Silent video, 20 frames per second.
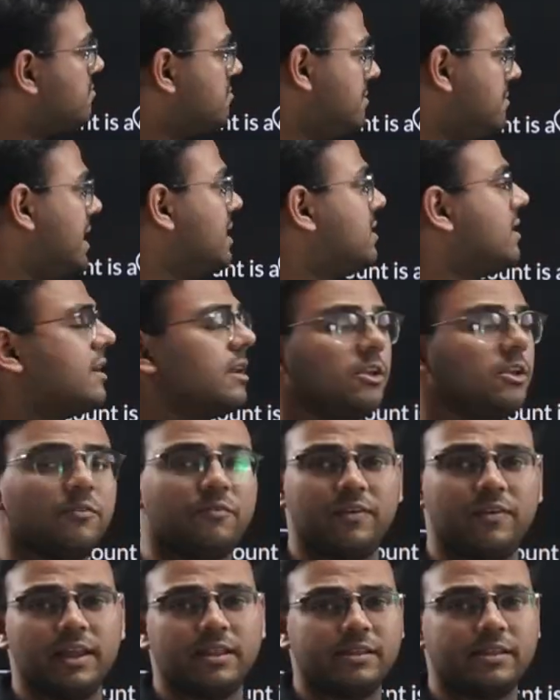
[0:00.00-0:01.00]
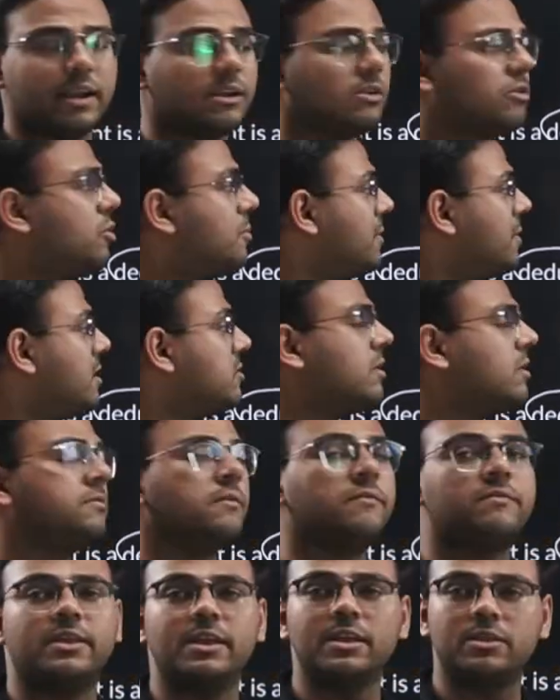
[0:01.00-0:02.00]
Basically, you feel that rupees
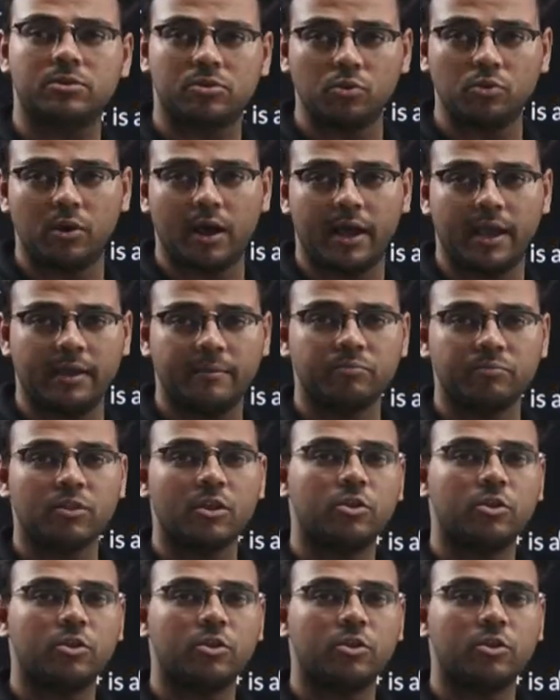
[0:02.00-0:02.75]
150 is too high,